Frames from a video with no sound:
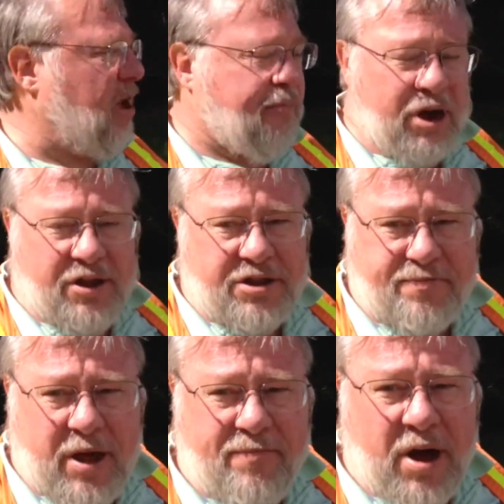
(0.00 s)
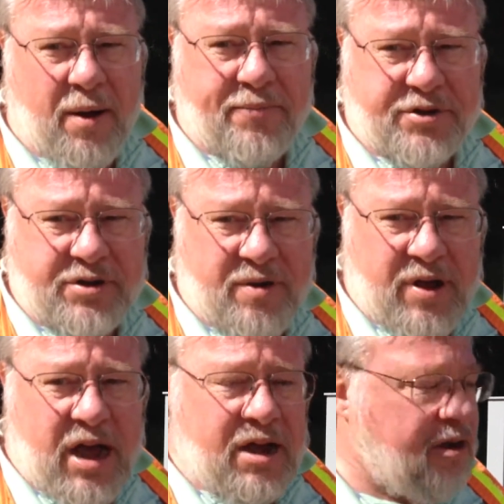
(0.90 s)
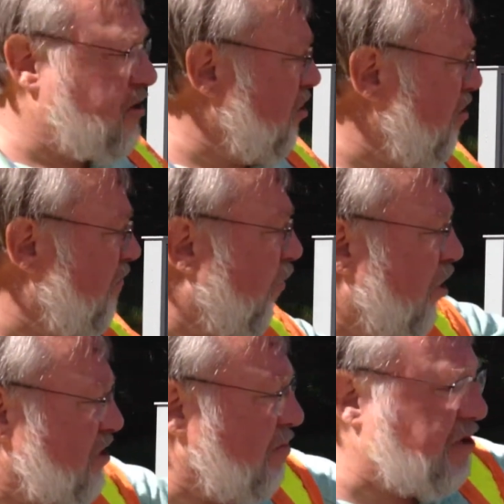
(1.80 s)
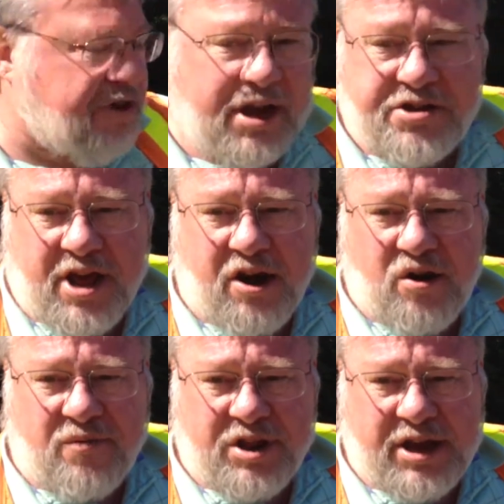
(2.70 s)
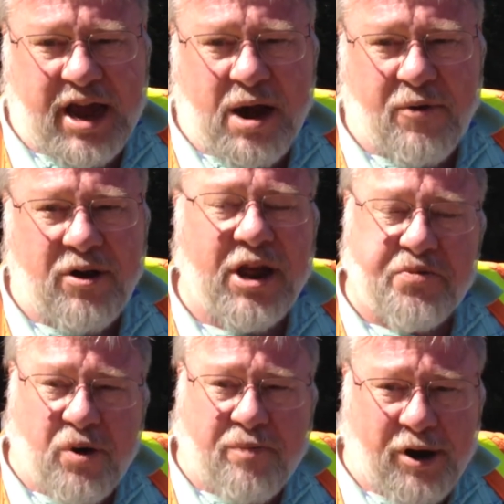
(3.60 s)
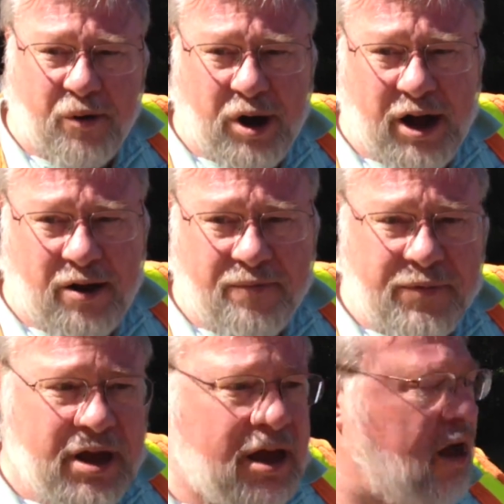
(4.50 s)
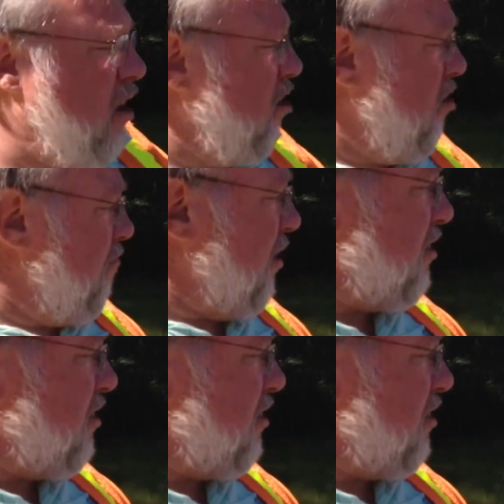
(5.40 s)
put in the speed bumps to force them to stay centered over the camera, and this worked pretty well. But